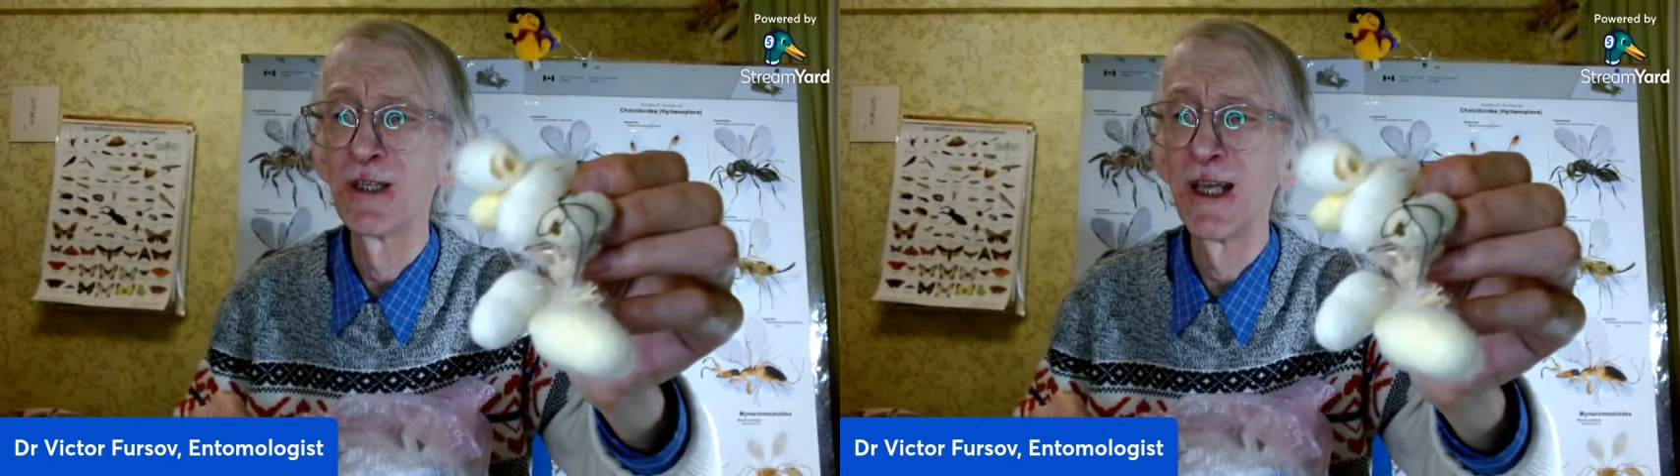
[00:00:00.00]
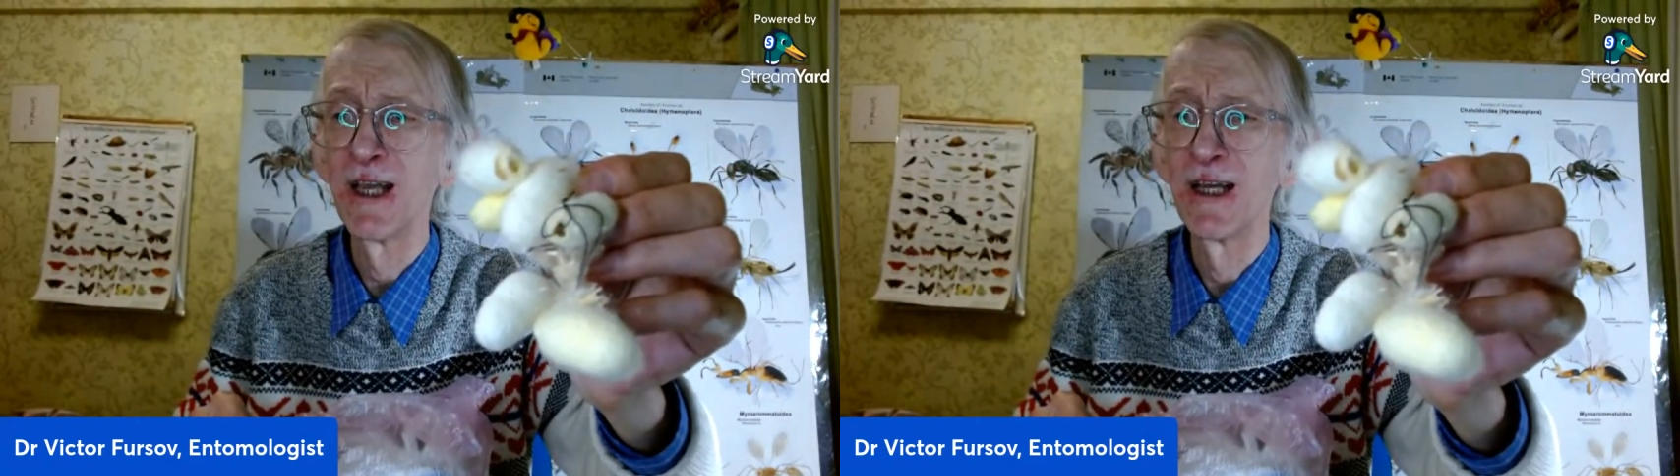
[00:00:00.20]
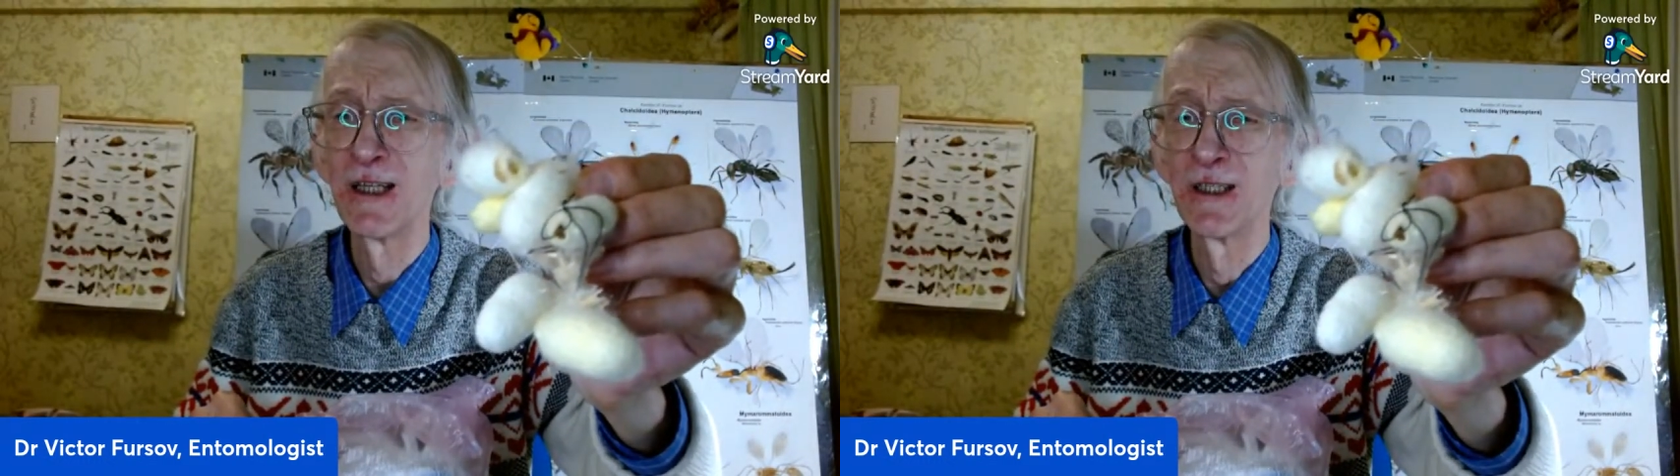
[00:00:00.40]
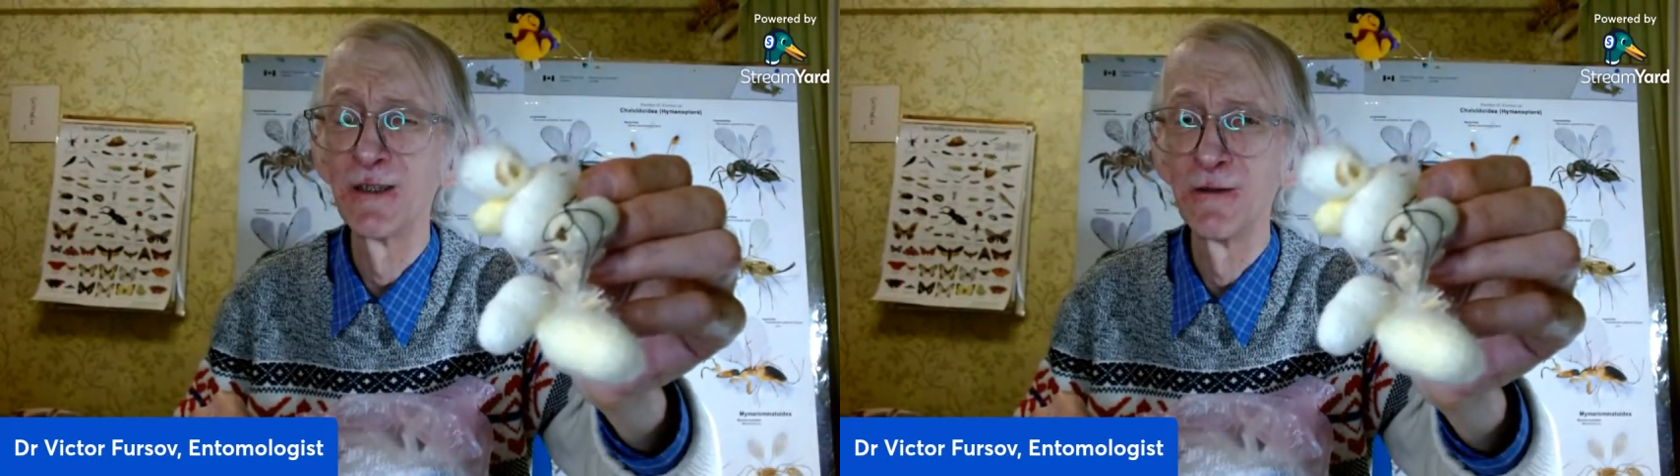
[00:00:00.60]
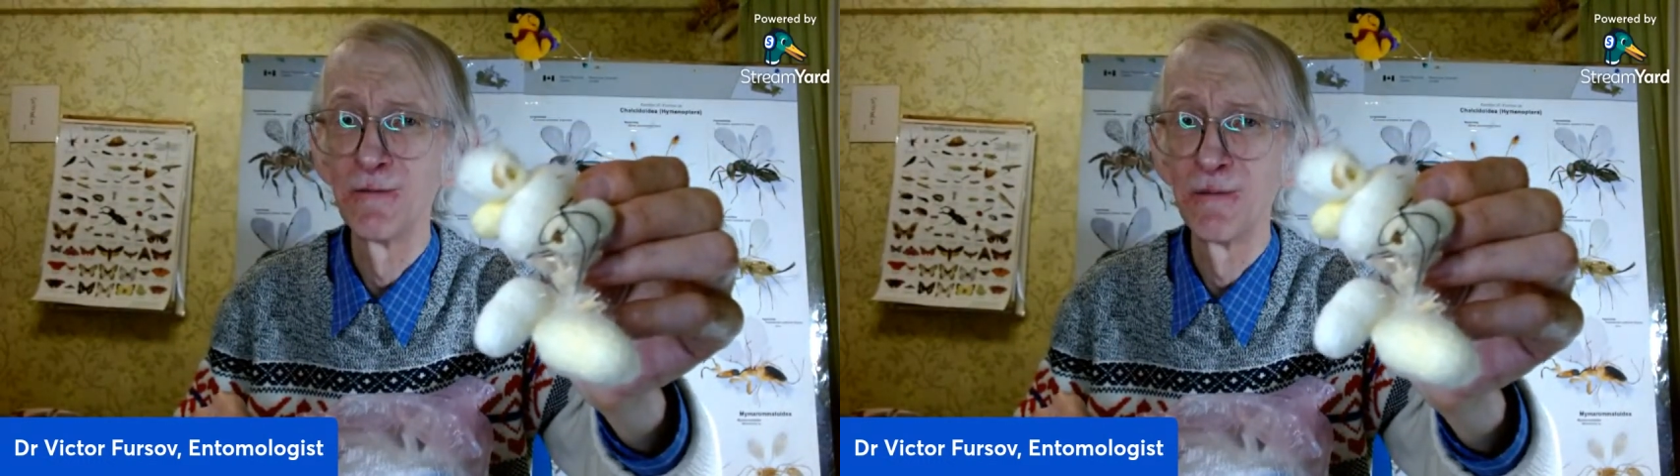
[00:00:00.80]
years
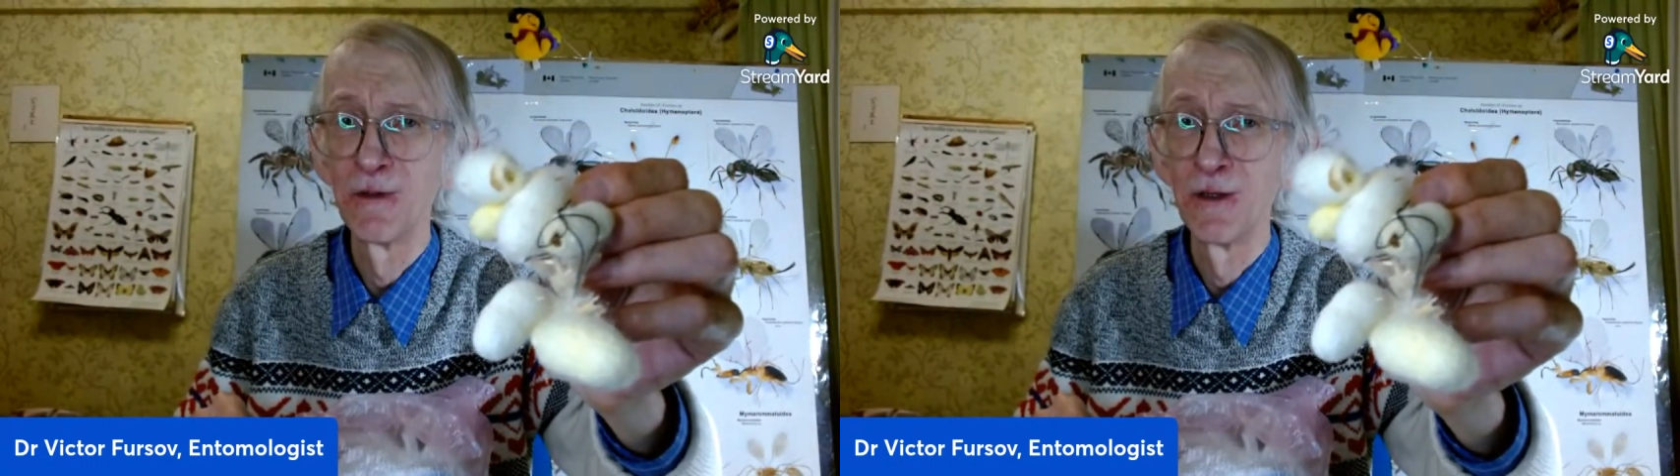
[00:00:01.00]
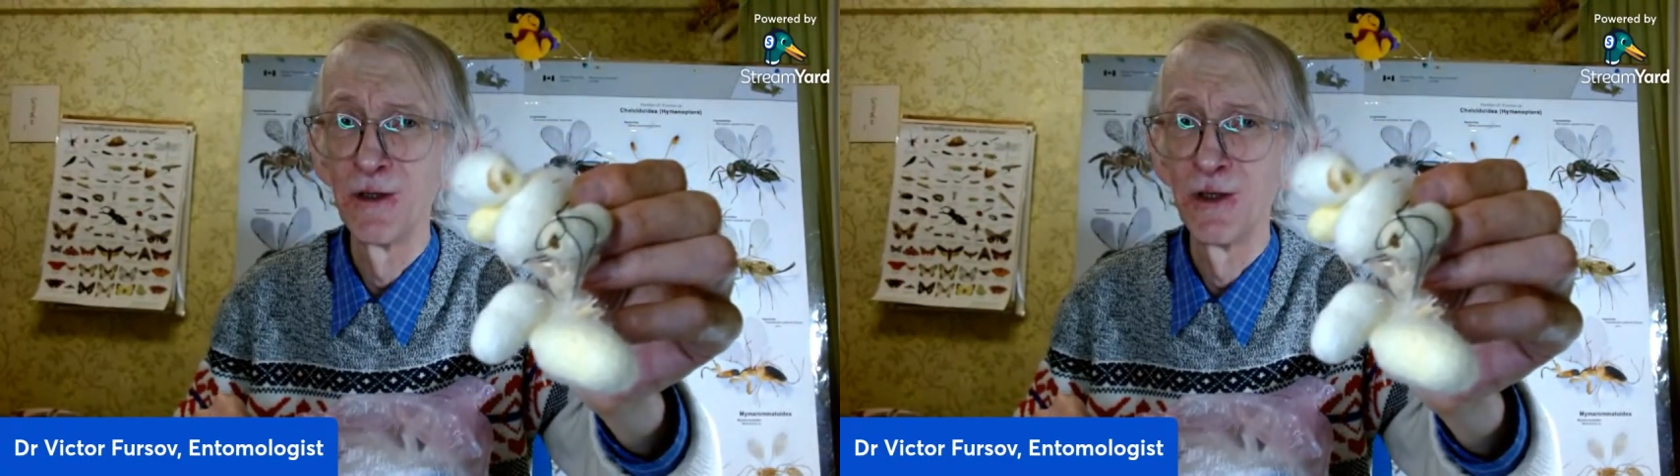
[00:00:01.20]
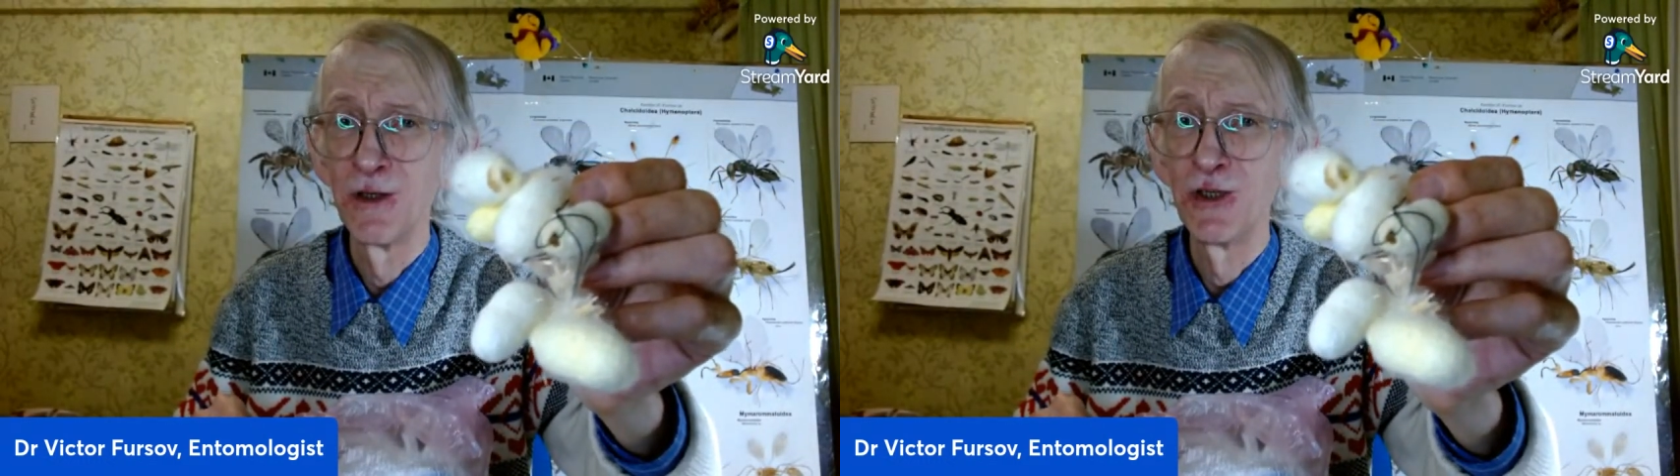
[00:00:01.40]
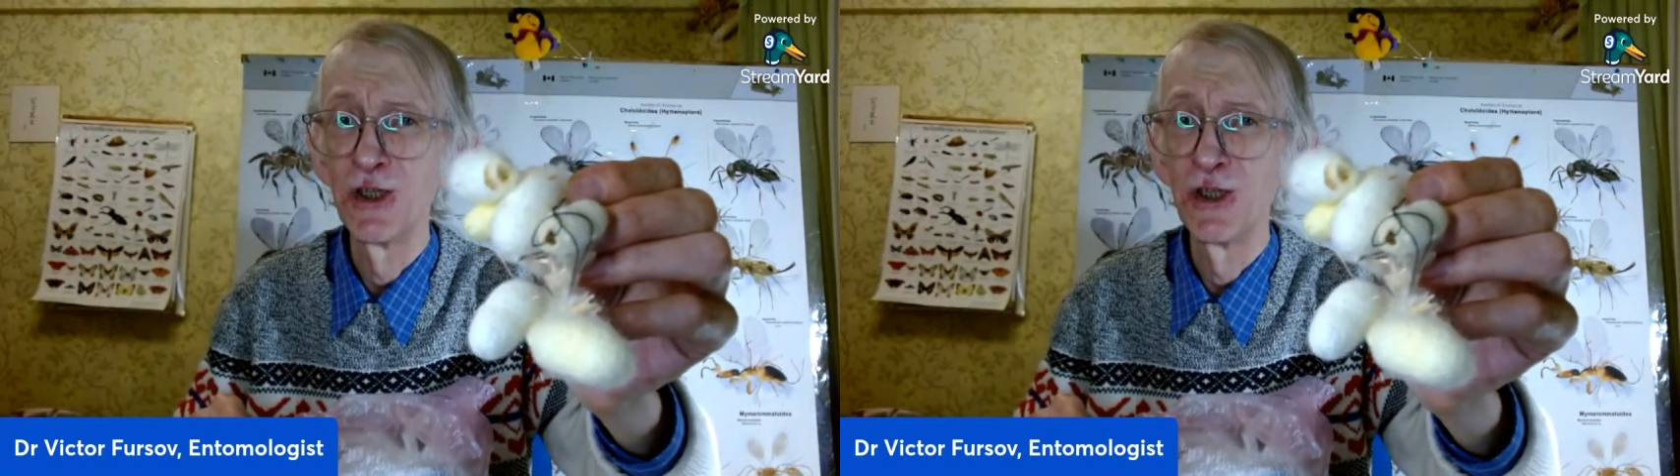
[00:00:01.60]
in